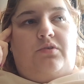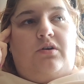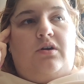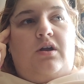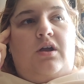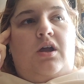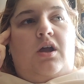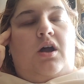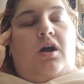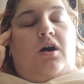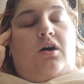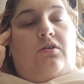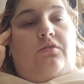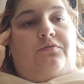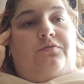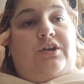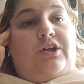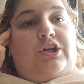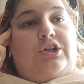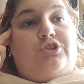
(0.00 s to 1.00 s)
but
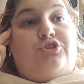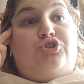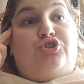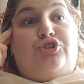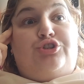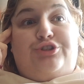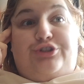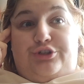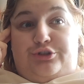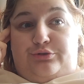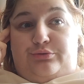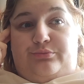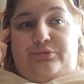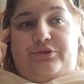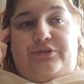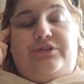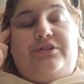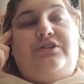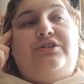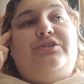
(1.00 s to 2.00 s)
hopefully not too
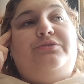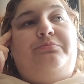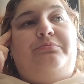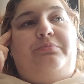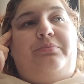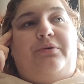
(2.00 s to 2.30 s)
much.